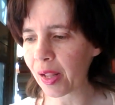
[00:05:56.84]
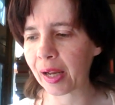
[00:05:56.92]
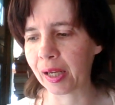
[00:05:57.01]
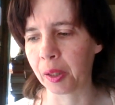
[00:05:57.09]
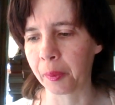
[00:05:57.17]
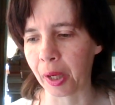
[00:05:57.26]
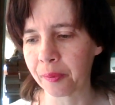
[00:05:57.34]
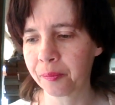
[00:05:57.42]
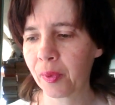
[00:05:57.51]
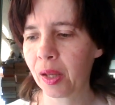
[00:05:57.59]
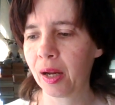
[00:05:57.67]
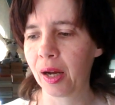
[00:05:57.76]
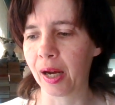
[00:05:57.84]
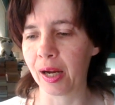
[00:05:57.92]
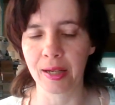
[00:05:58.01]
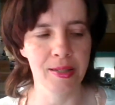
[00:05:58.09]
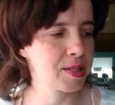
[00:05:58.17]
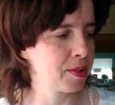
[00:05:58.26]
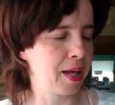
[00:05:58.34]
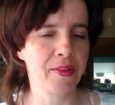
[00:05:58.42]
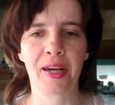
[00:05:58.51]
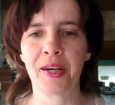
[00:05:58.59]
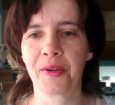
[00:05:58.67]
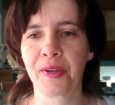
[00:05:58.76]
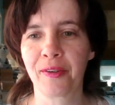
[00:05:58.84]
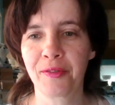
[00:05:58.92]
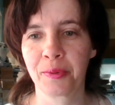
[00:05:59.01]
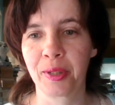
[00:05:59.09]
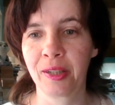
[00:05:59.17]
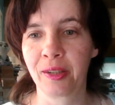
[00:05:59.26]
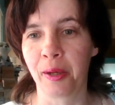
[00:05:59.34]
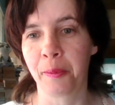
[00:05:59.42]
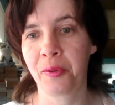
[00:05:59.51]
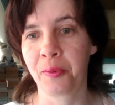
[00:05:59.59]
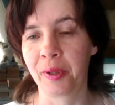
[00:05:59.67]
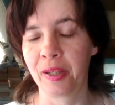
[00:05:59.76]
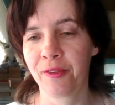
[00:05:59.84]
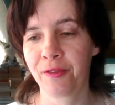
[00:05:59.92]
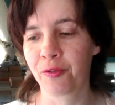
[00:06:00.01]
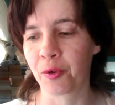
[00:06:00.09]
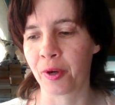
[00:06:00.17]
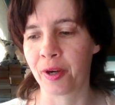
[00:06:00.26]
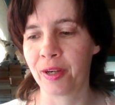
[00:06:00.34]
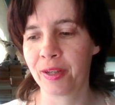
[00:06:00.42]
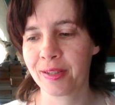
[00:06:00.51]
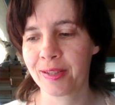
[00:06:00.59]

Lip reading: Anyway, so now that I don't have to read Gone with the Wind for